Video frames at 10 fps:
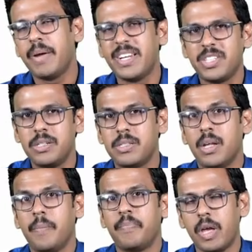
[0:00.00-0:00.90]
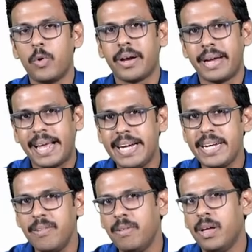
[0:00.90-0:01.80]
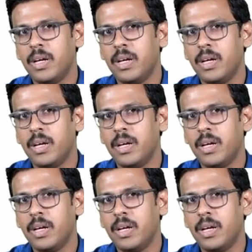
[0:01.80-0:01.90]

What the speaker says: patients who are negative,